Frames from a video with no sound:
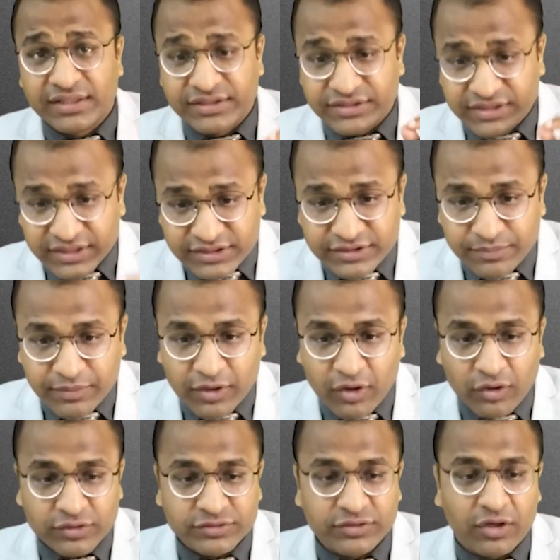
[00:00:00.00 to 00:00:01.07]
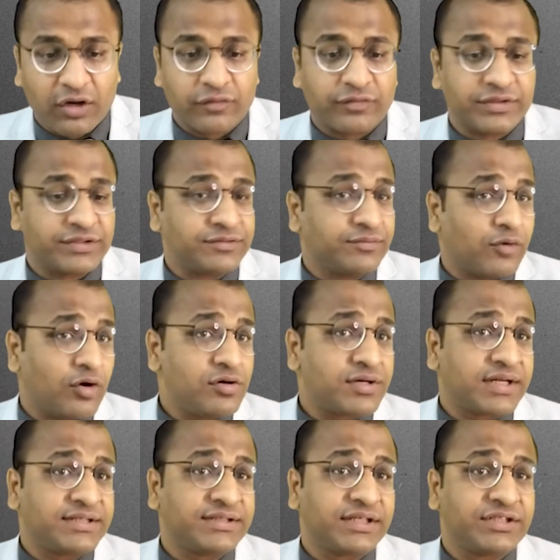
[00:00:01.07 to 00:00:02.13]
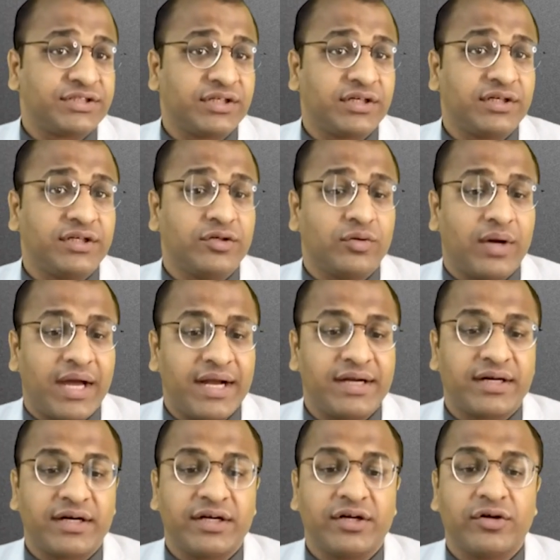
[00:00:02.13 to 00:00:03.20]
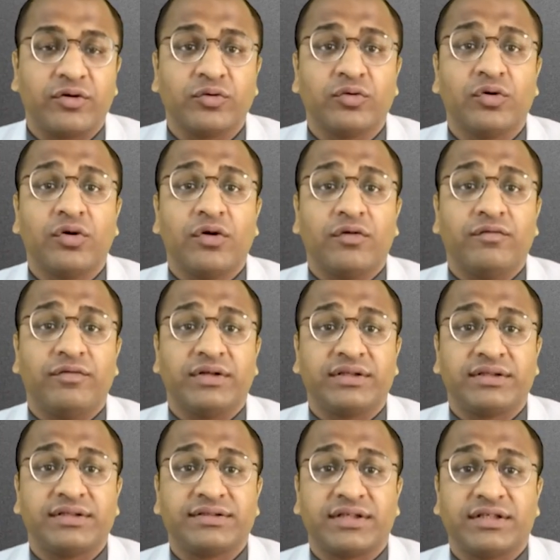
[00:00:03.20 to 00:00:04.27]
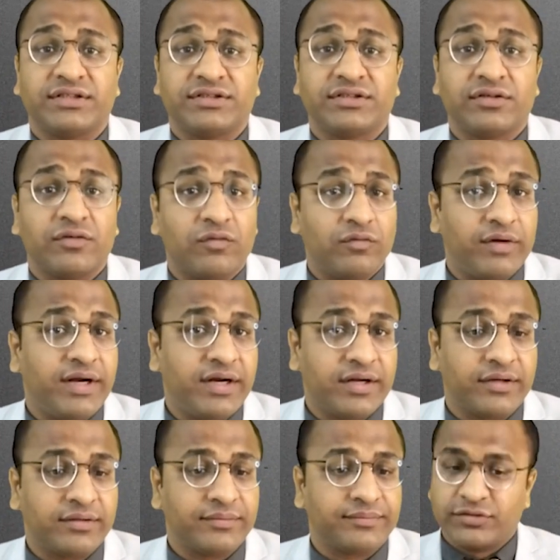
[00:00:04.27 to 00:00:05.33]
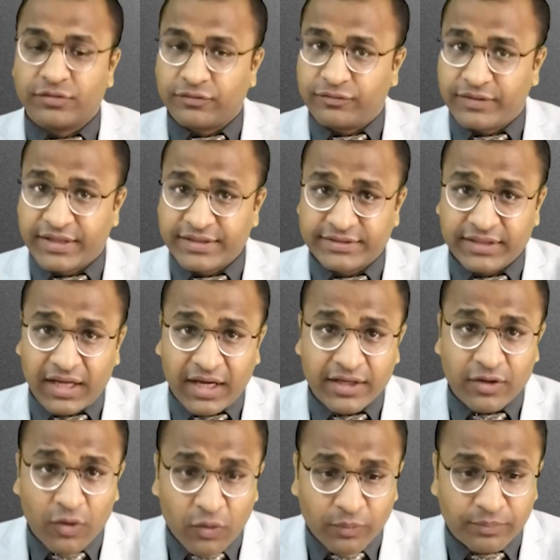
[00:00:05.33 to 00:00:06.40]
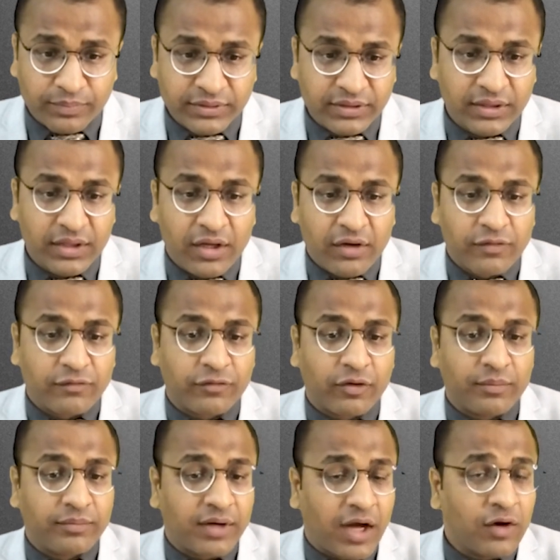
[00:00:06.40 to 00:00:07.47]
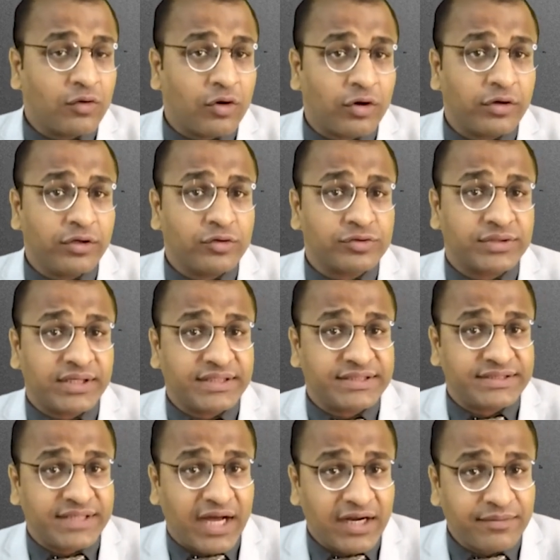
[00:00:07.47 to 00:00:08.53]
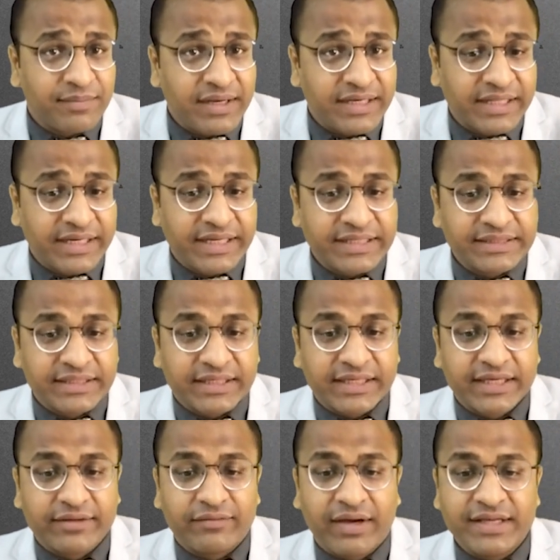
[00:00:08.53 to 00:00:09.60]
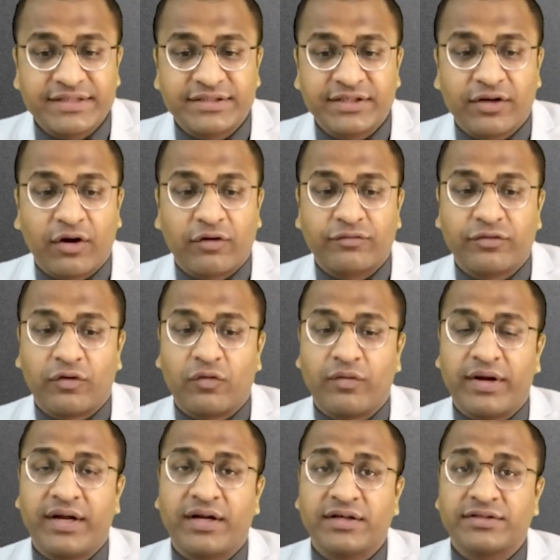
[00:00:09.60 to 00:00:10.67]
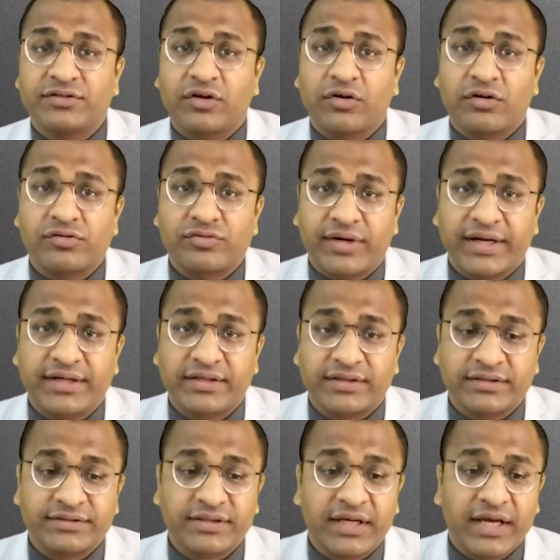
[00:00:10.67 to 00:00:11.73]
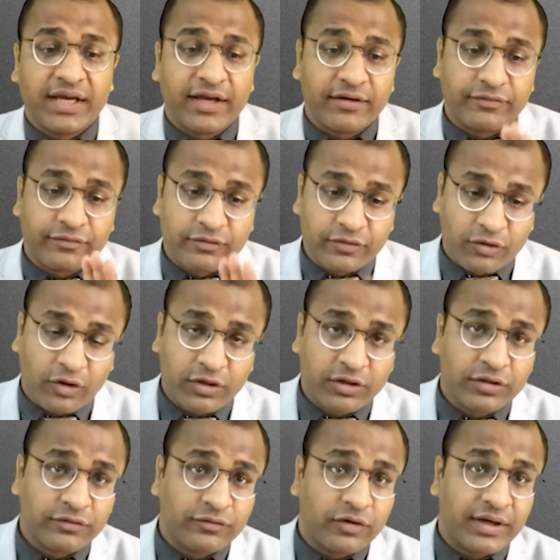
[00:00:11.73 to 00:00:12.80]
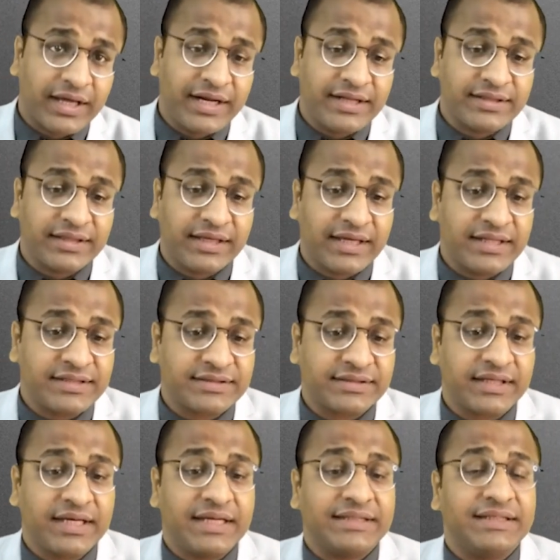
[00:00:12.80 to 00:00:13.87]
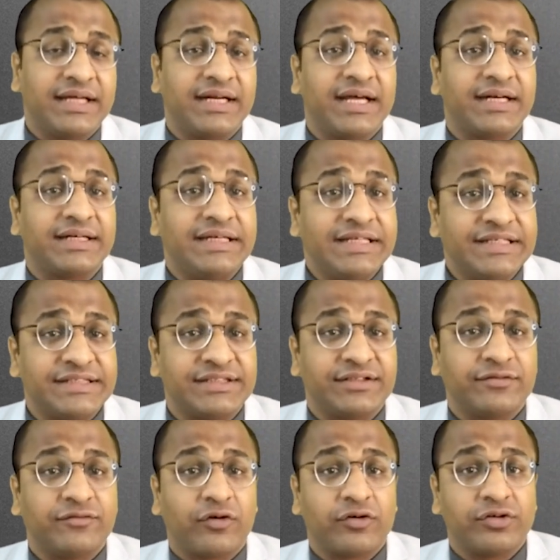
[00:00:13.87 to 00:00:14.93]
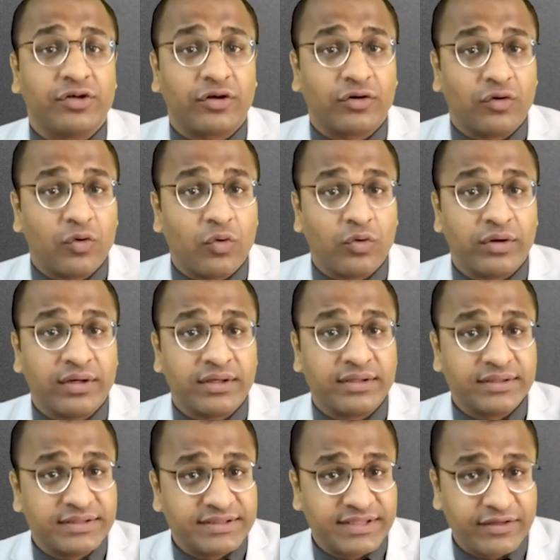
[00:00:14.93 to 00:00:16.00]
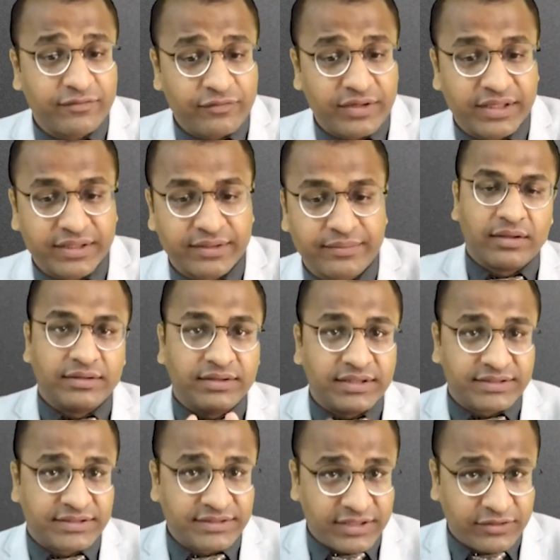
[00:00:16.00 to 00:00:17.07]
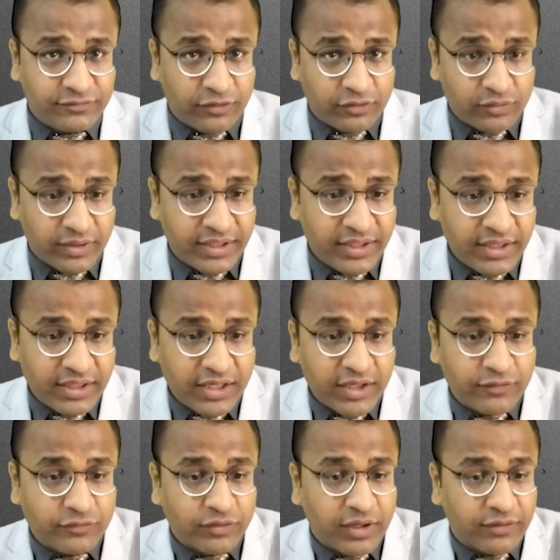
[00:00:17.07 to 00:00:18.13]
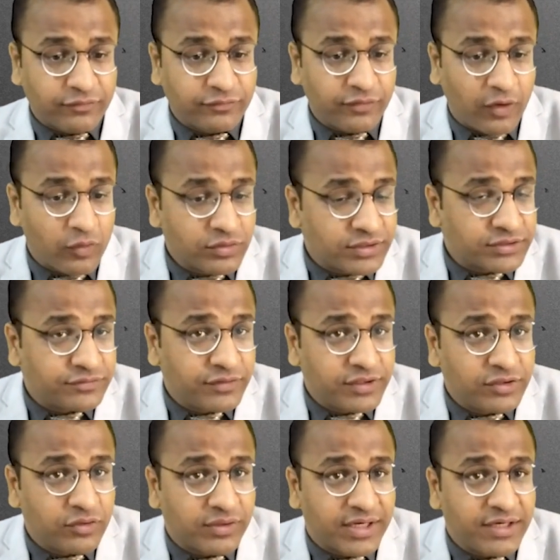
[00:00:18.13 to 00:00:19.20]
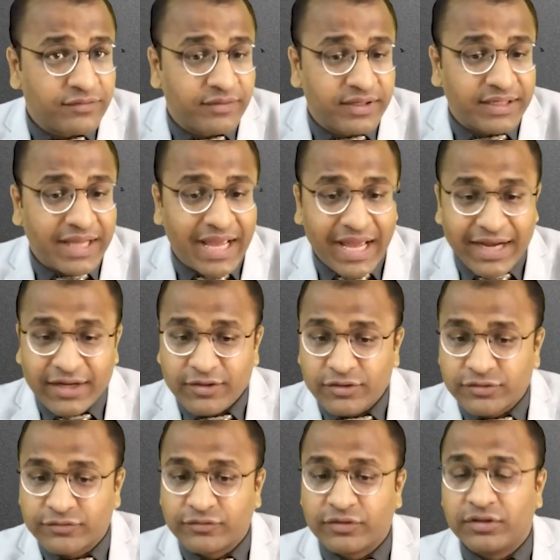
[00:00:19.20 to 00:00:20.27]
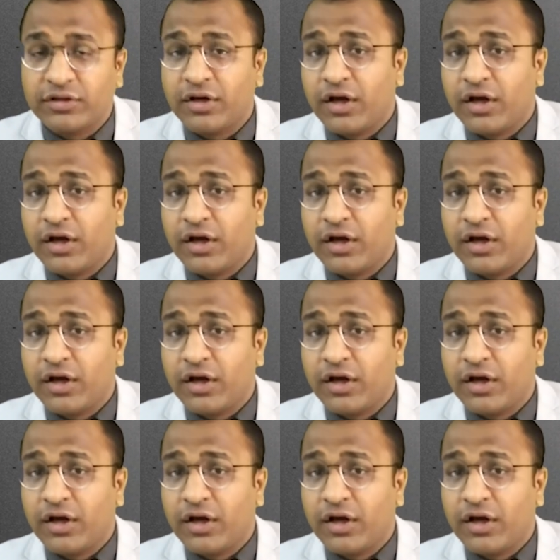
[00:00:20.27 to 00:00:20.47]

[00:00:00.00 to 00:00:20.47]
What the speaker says: just because of a small transaction you entered into with such vendor. So friends, I hope from now on you shall start maintaining the KYC of your vendors or contractors, if not for anything else, then at least for your own safety. This is it for today. If you have found this video relevant and useful,